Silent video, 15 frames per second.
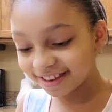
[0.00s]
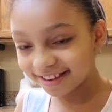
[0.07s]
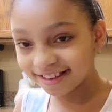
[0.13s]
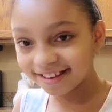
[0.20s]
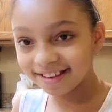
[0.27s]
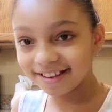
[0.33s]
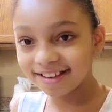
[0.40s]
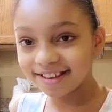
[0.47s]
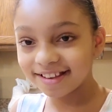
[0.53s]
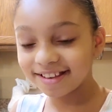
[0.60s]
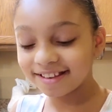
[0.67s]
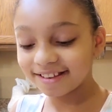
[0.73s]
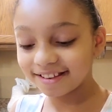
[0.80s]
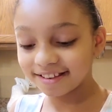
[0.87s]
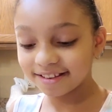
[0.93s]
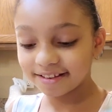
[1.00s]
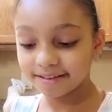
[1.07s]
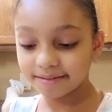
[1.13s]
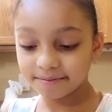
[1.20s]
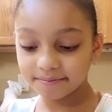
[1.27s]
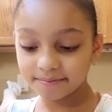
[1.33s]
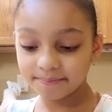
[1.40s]

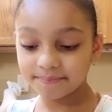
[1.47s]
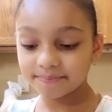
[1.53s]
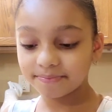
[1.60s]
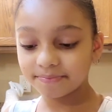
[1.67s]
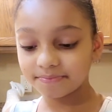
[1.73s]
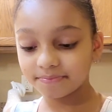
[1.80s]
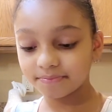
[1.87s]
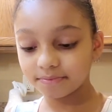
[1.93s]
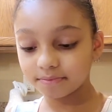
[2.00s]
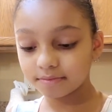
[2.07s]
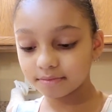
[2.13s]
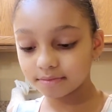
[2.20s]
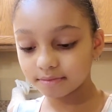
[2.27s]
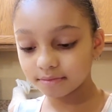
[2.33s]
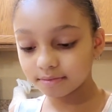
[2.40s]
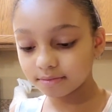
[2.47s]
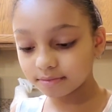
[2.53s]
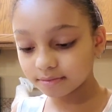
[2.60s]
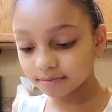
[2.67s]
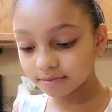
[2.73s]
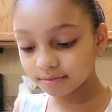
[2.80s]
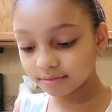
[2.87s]

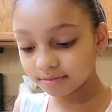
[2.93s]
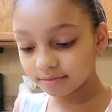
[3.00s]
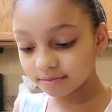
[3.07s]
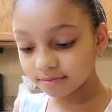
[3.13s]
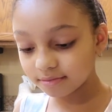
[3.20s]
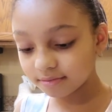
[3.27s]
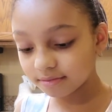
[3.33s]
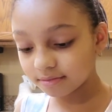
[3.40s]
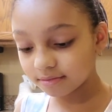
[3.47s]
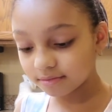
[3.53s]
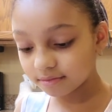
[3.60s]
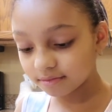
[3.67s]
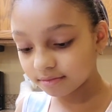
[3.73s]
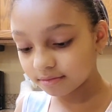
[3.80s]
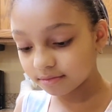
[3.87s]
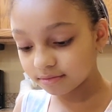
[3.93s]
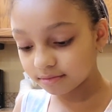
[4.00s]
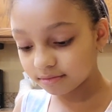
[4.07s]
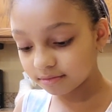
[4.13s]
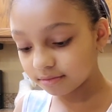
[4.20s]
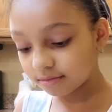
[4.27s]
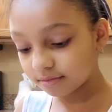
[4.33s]

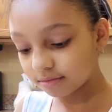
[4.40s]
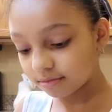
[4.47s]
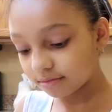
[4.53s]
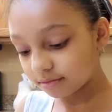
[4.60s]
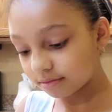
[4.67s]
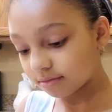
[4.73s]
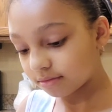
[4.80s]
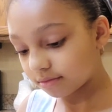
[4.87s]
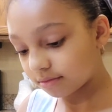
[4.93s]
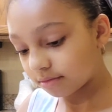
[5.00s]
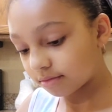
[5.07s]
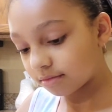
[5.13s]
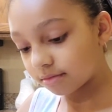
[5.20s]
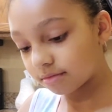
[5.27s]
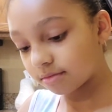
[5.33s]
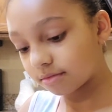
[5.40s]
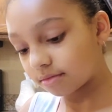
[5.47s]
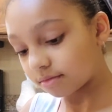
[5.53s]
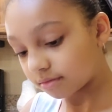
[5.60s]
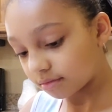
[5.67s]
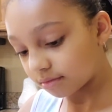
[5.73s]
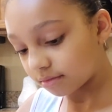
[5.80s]

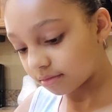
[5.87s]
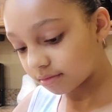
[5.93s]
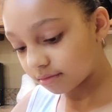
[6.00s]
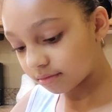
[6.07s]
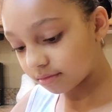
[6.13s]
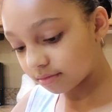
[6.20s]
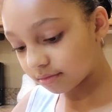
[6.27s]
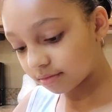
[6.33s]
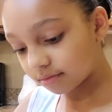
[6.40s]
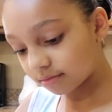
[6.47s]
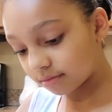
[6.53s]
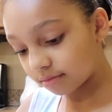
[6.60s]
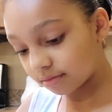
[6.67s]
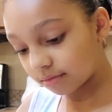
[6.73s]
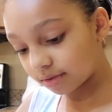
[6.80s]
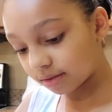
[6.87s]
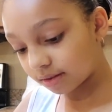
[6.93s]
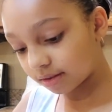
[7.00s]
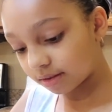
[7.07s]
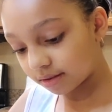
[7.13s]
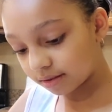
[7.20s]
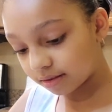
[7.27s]

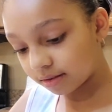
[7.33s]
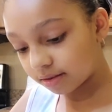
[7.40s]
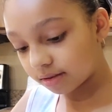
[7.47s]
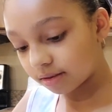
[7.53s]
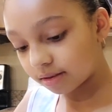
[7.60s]
Nobody speaks.